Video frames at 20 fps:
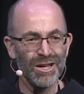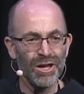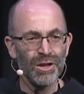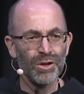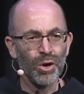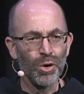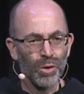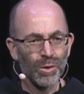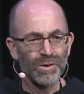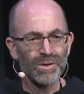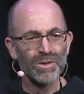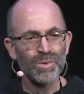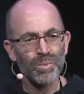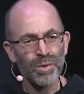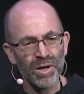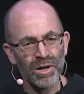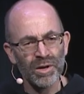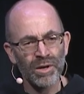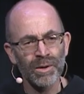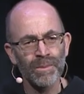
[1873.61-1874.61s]
The Holy
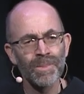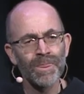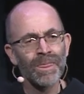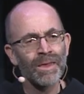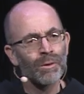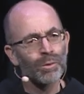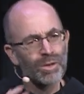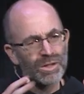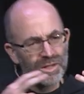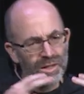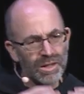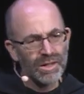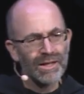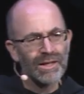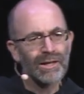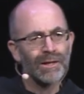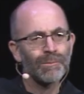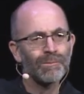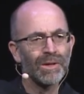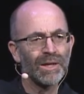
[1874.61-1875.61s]
Spirit was
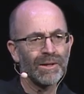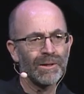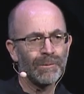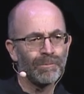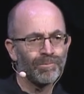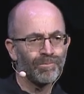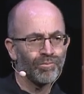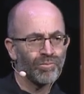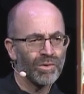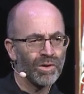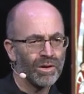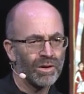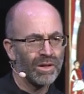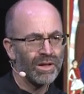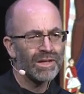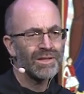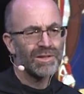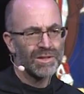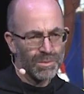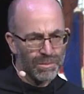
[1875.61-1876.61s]
leading me
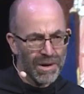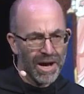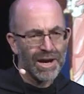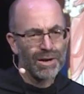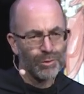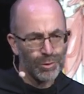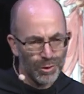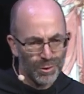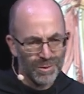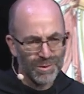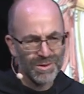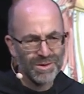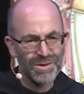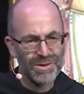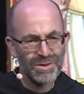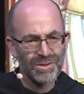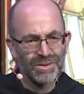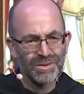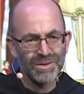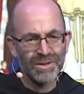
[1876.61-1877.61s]
into my
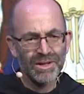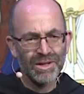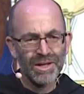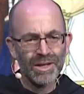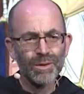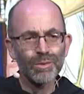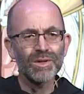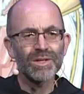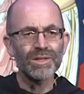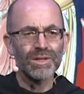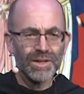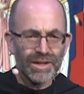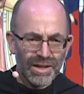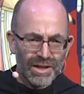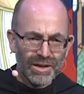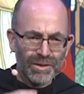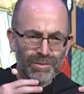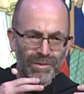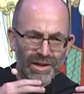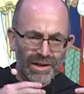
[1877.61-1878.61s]
roots. He was
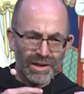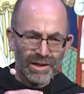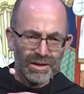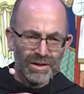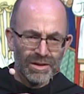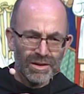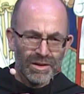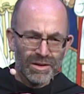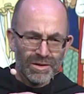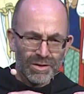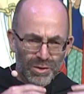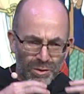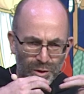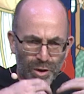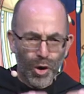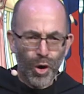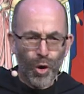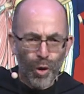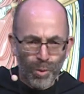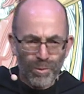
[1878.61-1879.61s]
leading me to the
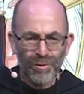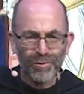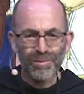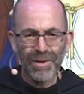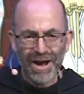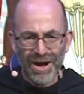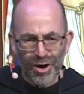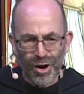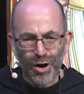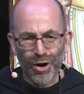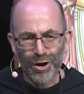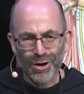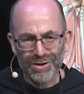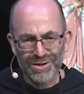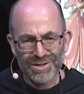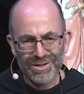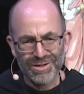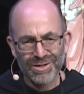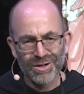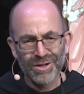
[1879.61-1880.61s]
home of my
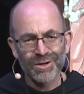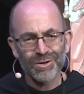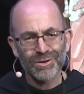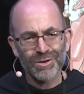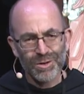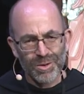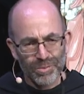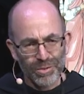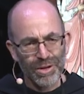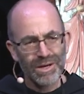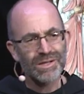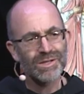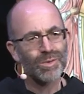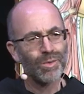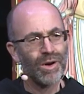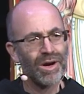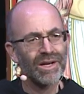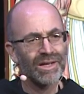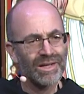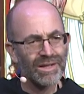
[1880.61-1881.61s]
heart, to the place
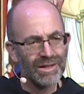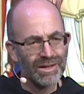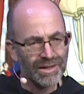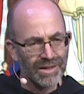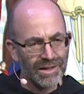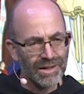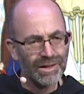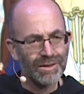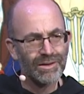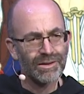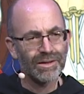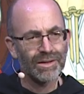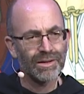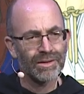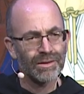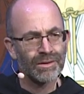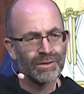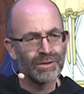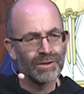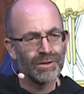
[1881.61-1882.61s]
where I needed healing,
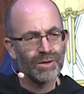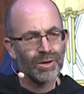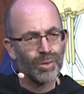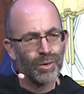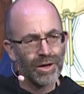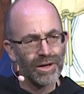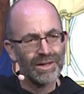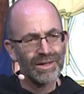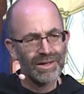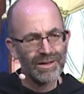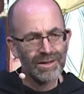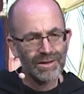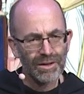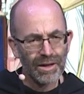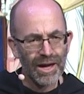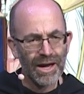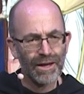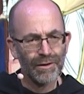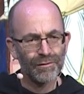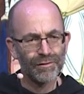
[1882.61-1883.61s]
where I needed
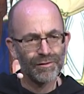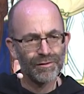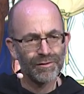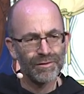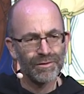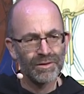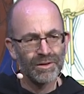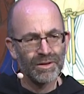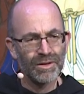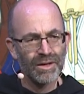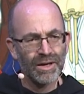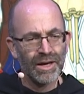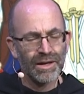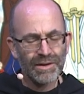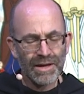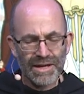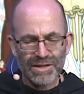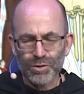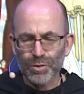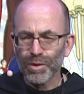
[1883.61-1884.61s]
life. And
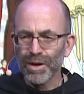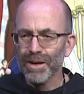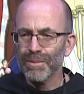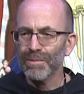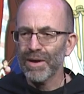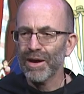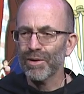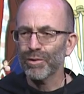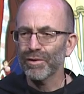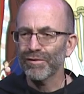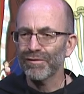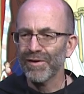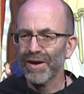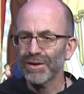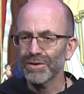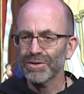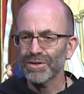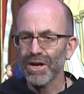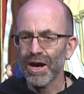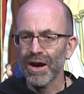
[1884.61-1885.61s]
that's when I met with
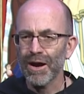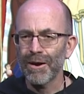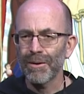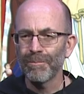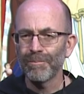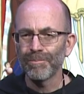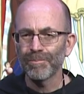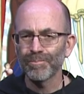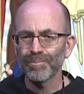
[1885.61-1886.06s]
Father Tom.